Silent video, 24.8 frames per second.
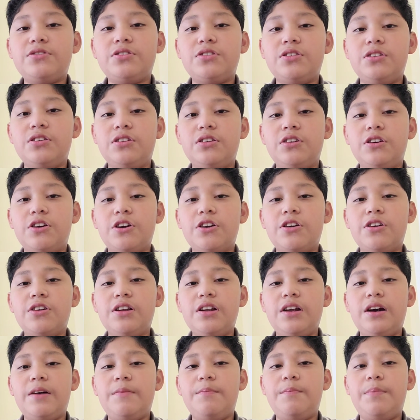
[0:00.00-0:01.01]
to
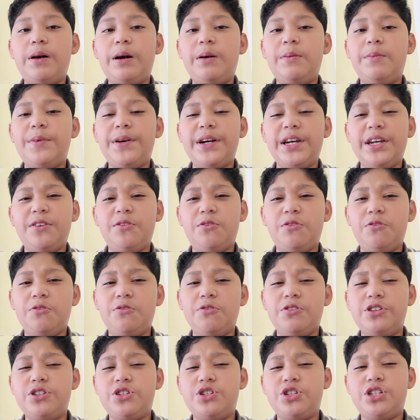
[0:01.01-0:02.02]
learn about my
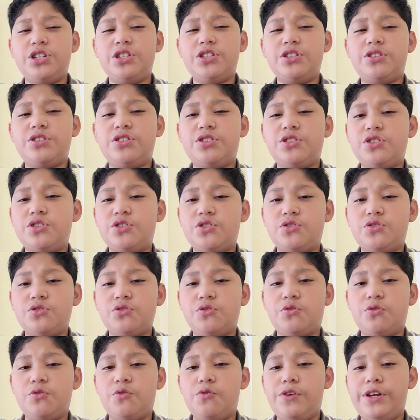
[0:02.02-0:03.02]
origin
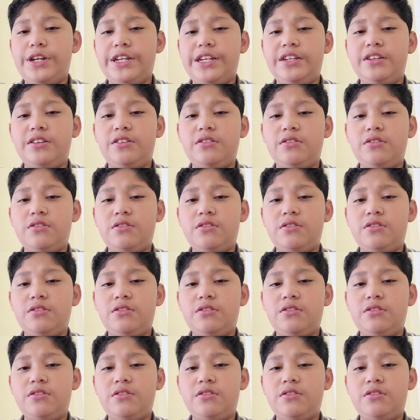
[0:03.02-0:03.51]
story.